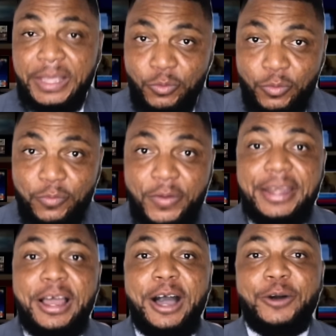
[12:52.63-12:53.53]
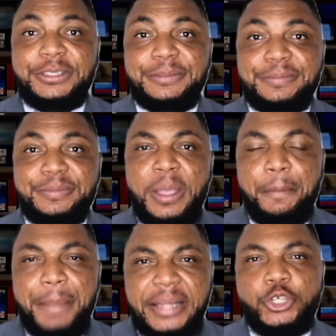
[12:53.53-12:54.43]
will find out.
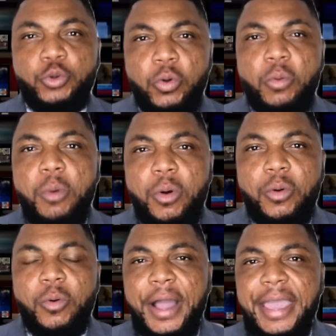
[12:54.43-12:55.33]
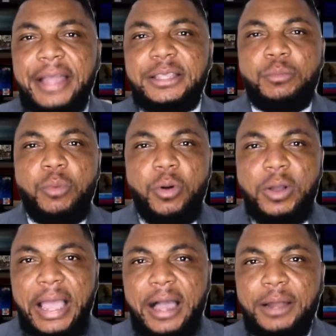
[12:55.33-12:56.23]
But she looked more quiet and more
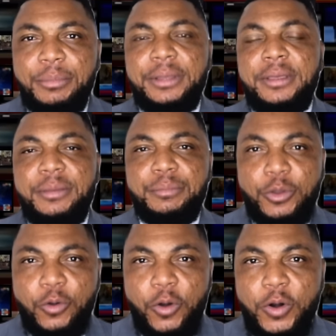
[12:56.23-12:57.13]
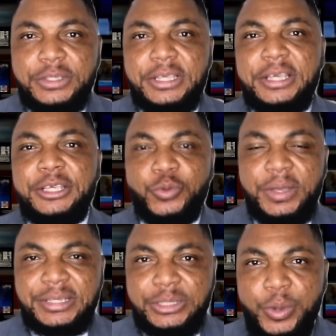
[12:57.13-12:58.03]
calm because she
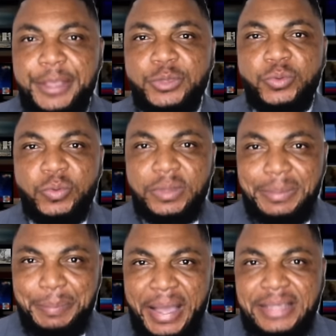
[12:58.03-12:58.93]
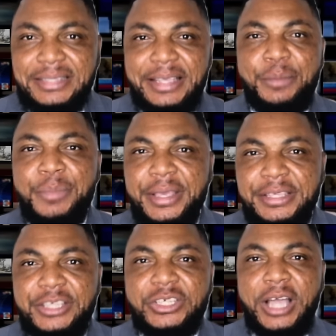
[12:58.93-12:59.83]
was trying to pass a
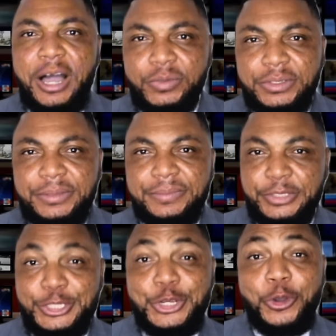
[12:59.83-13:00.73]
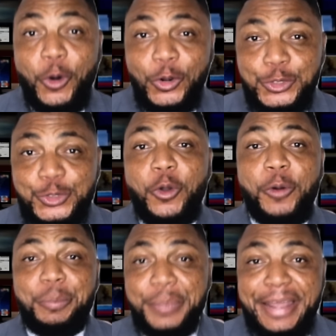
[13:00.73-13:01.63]
message out. She also
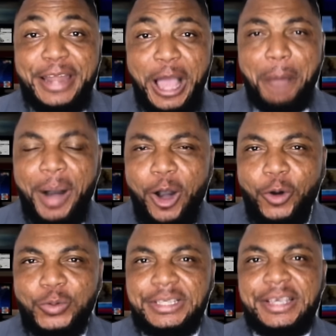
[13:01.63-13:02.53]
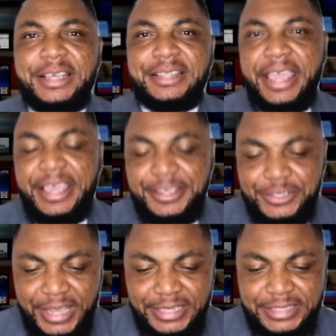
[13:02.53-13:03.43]
complained about the
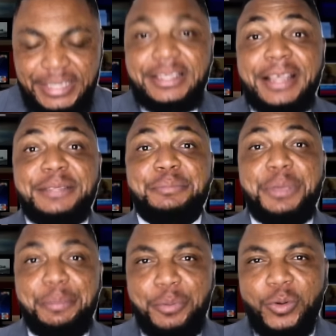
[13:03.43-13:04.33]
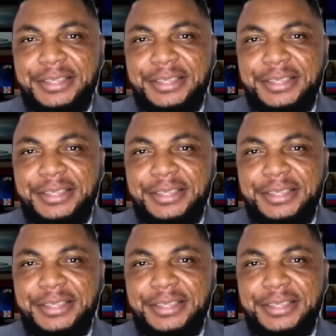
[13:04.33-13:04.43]
injustice that people are